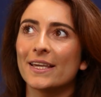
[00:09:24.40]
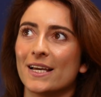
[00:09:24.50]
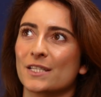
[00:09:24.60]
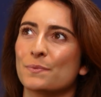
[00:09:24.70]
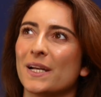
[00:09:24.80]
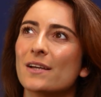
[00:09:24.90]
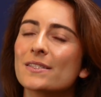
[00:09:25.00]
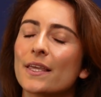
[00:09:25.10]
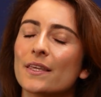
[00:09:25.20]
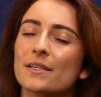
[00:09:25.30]
Yes, but I'll
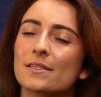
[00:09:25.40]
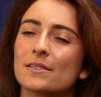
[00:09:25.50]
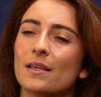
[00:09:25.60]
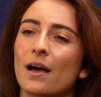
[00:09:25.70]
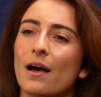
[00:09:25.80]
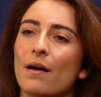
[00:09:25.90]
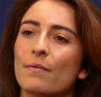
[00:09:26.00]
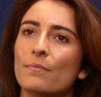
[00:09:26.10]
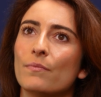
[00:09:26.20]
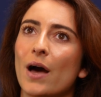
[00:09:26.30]
say this.
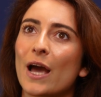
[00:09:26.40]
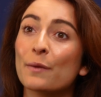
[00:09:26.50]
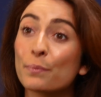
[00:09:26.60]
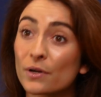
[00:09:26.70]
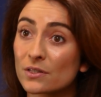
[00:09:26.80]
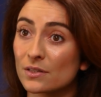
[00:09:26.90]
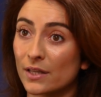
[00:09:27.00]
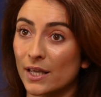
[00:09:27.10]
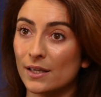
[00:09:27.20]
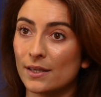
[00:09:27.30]
I
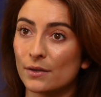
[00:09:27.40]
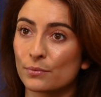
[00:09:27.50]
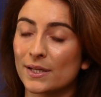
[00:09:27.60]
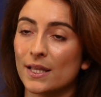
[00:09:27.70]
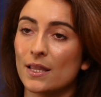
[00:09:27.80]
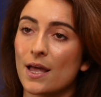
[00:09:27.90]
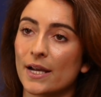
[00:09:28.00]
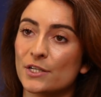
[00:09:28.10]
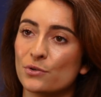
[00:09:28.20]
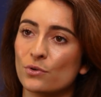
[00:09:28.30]
personally really
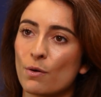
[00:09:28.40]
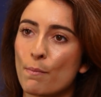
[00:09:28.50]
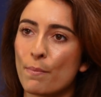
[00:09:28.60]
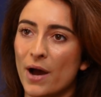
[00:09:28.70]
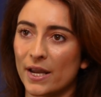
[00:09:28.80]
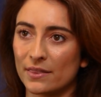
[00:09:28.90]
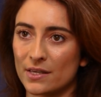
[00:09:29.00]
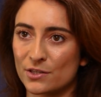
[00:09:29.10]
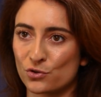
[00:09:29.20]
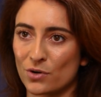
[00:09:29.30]
like to combine
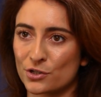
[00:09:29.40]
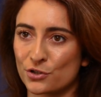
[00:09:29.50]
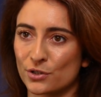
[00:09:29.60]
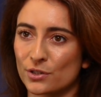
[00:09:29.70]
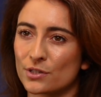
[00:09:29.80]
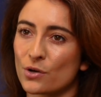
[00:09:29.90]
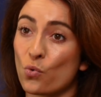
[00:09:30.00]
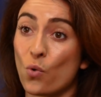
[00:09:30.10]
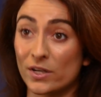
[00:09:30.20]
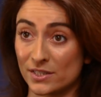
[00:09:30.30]
these structured
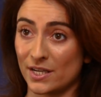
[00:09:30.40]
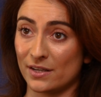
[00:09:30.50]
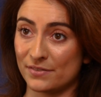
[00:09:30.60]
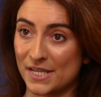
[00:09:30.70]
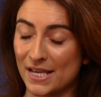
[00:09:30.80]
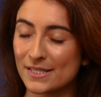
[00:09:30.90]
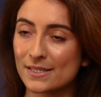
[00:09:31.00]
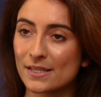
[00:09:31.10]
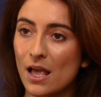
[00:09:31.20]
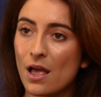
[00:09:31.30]
quantitative tests